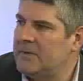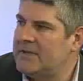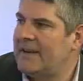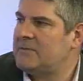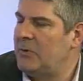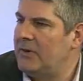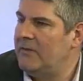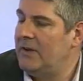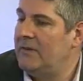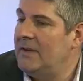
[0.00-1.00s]
task point of
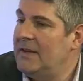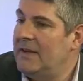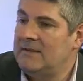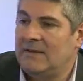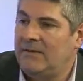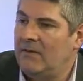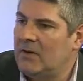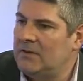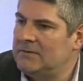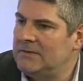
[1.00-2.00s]
view is that if you've
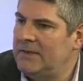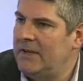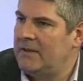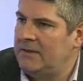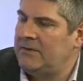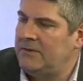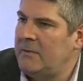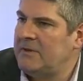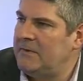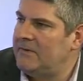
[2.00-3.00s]
got you
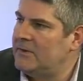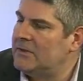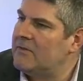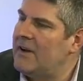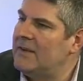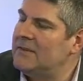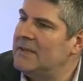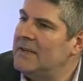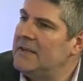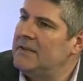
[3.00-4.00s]
mentioned before around
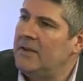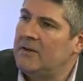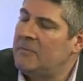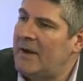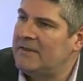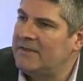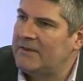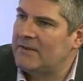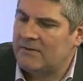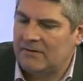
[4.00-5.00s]
you're passing
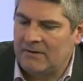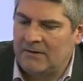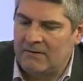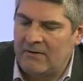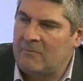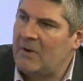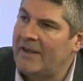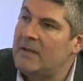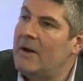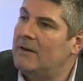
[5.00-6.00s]
things around by
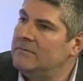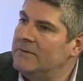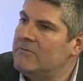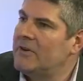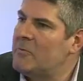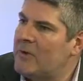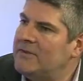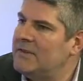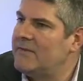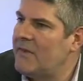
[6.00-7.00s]
email, you're running
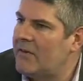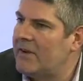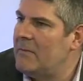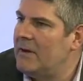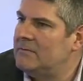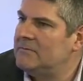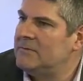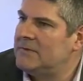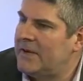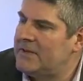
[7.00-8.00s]
processes via email,
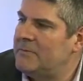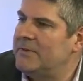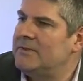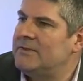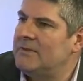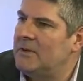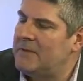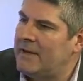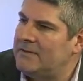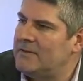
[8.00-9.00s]
attachments,
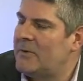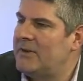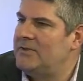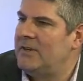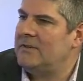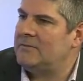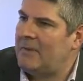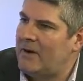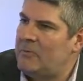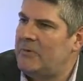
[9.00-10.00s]
updates to spreadsheets,
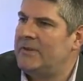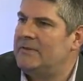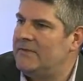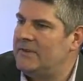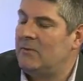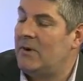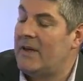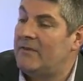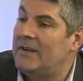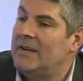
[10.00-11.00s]
PowerPoints,
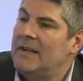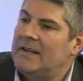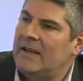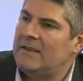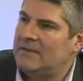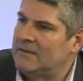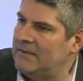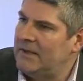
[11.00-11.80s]
whatever. That's a